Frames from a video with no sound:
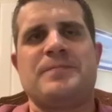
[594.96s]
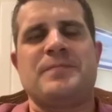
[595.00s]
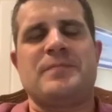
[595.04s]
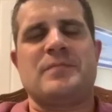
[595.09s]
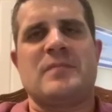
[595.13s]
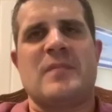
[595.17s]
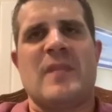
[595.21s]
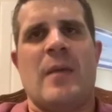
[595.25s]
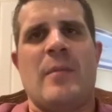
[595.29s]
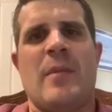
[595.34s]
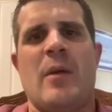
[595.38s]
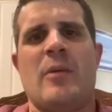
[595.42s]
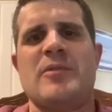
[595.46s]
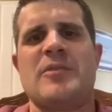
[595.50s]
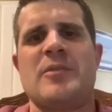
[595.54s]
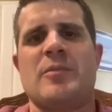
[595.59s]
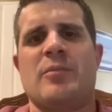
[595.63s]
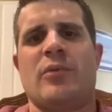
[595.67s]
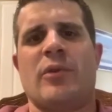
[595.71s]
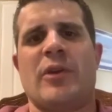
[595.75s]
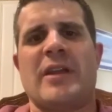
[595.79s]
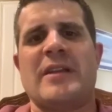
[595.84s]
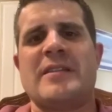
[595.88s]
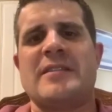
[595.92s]
I'm able to
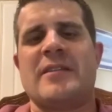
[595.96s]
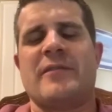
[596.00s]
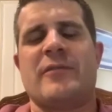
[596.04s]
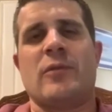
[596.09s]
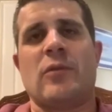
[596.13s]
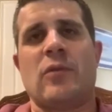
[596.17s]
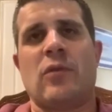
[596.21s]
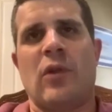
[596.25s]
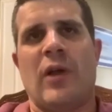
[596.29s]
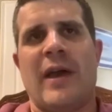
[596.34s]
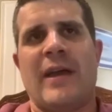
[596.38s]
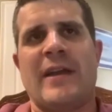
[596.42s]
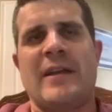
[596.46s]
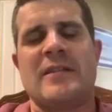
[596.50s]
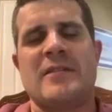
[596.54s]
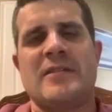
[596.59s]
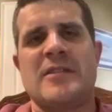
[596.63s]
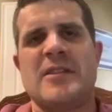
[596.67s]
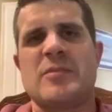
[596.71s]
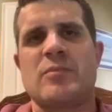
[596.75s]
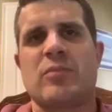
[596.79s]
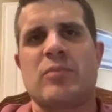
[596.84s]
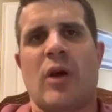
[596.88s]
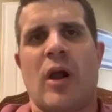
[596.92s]
bring a different light on
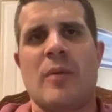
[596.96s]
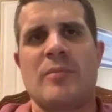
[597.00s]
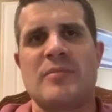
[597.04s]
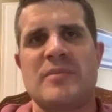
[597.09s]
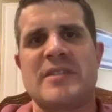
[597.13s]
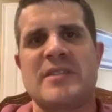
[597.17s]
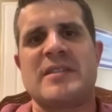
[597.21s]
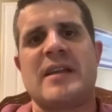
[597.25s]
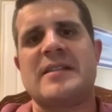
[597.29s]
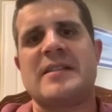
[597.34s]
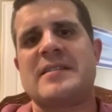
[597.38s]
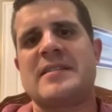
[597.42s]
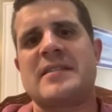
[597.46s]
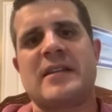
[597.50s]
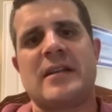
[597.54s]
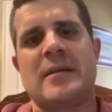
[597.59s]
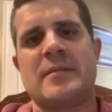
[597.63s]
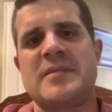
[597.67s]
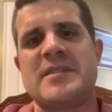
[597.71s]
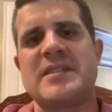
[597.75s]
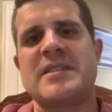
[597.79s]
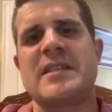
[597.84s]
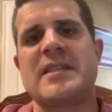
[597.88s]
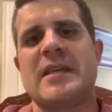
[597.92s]
these problem sets that
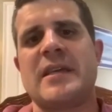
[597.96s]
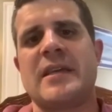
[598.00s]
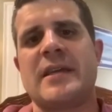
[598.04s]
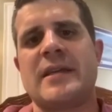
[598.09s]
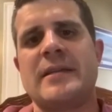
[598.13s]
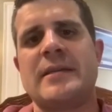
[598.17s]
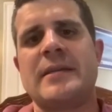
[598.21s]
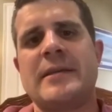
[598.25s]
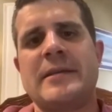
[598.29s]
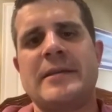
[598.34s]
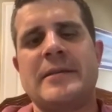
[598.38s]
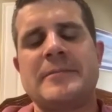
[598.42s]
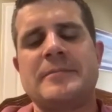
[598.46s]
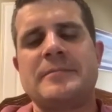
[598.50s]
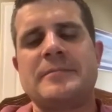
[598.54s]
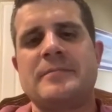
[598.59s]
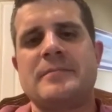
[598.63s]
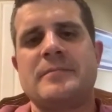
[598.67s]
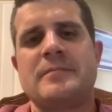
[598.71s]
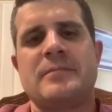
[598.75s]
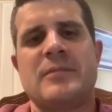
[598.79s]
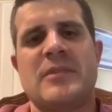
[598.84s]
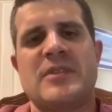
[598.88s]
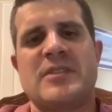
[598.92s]
I'm seeing
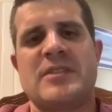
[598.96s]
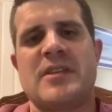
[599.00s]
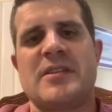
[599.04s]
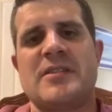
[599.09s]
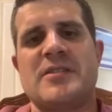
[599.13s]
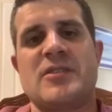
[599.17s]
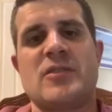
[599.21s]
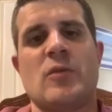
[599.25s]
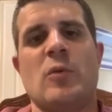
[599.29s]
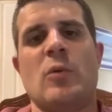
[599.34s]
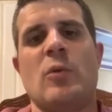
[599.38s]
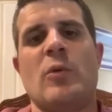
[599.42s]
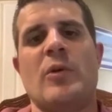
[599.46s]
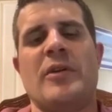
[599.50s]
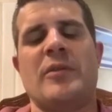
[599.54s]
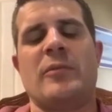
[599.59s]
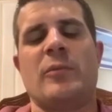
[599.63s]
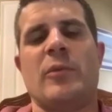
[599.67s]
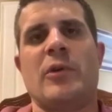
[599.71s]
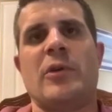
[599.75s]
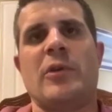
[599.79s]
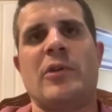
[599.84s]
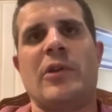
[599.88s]
between school and real